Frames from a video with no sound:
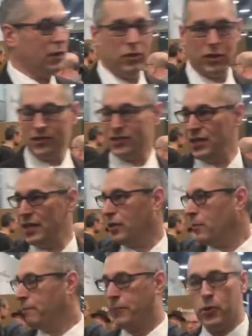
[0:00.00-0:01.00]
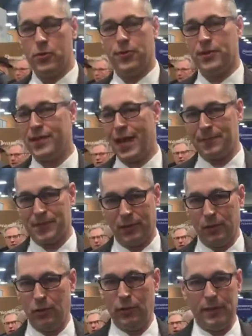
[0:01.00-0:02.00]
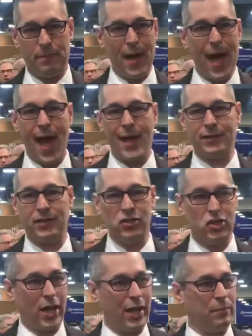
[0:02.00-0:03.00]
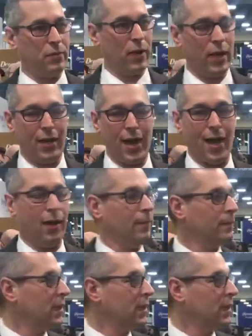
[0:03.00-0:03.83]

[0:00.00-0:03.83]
You can see the booth is absolutely packed and jammed right now.